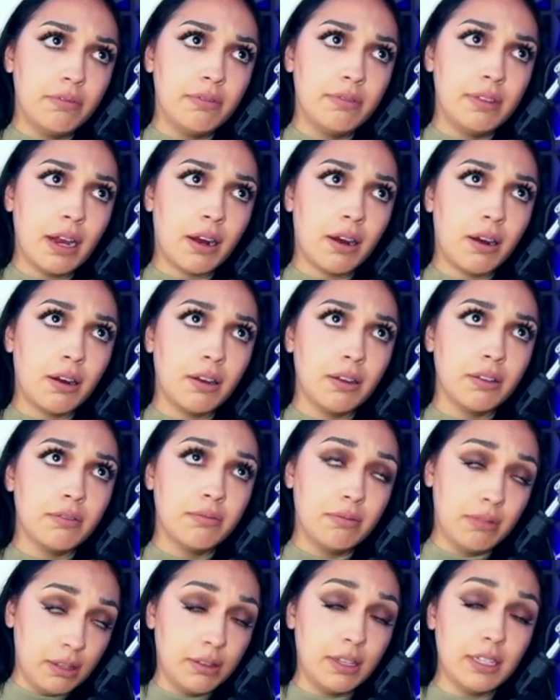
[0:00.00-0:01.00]

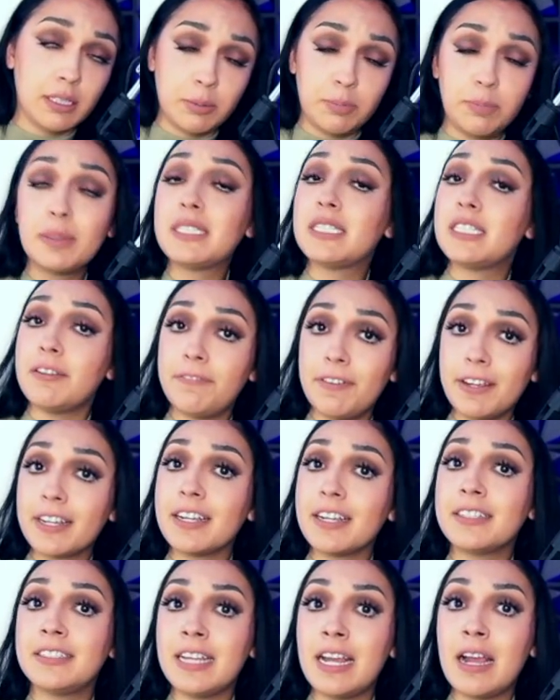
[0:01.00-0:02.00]
this specific
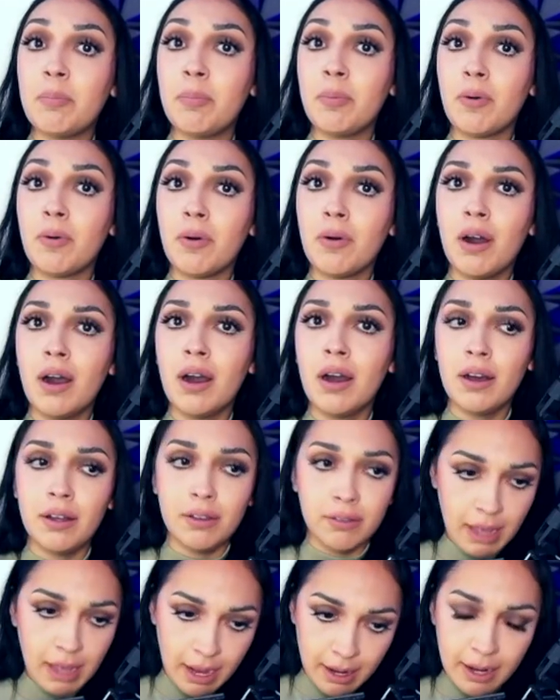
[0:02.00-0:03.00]
example
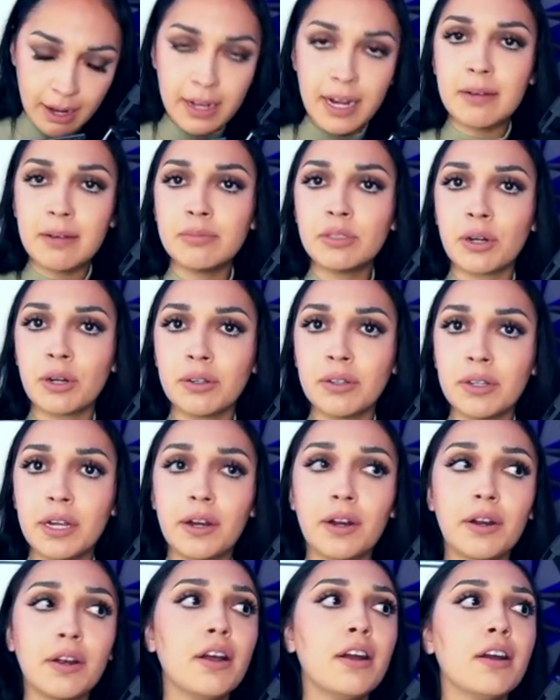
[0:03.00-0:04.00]
that I named
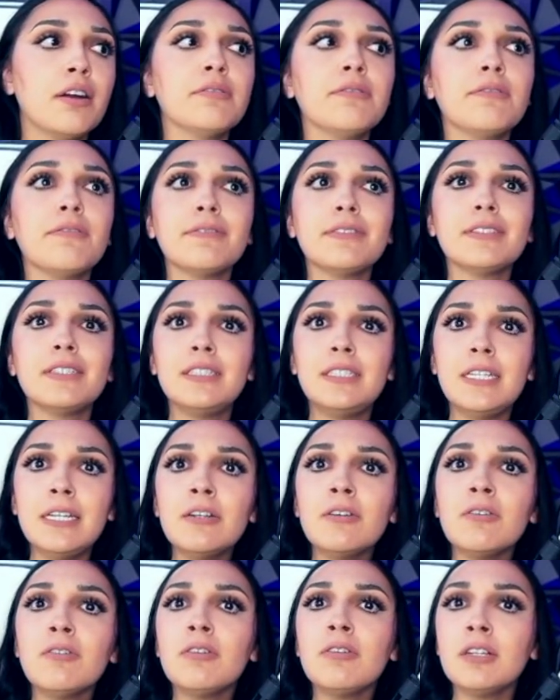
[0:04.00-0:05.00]
earlier of
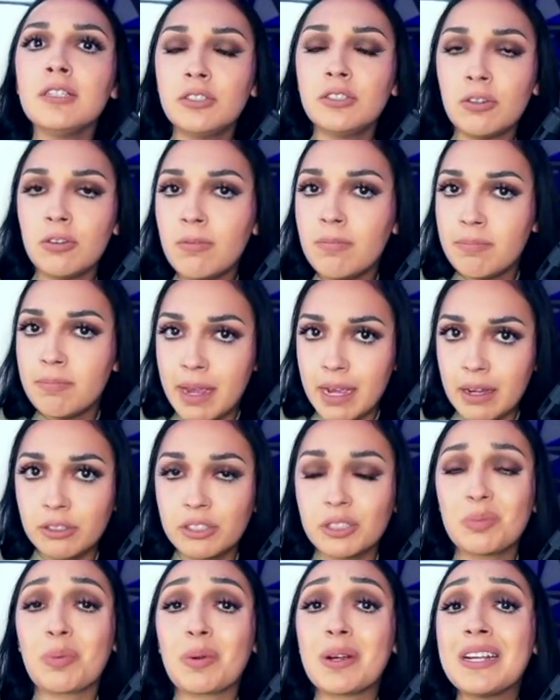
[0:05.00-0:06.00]
single adult
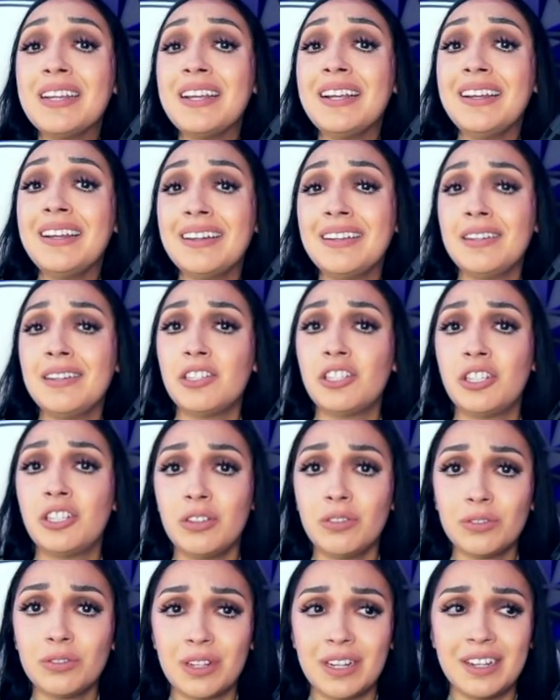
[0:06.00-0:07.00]
males bringing in
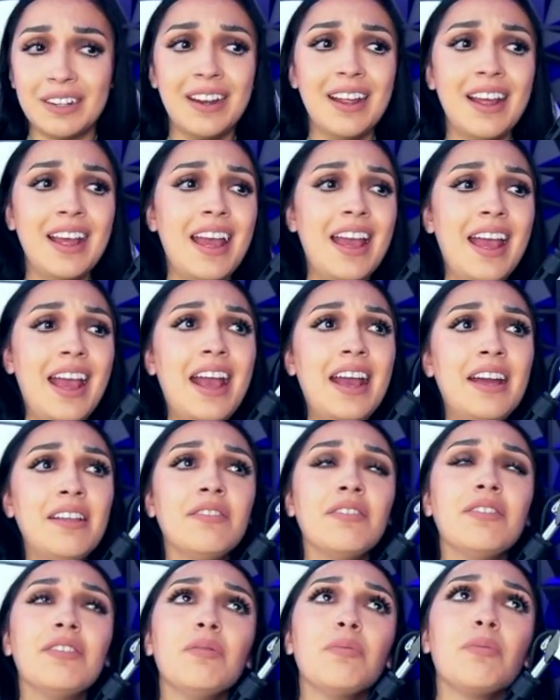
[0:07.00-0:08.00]
children.
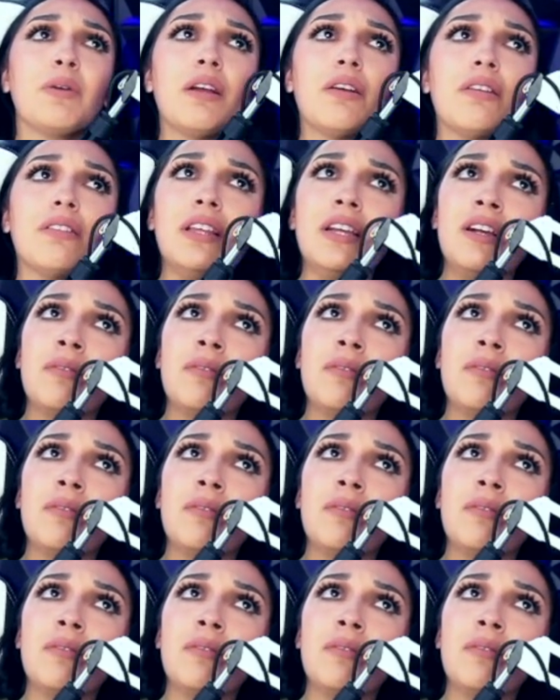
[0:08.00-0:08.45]
And the weird thing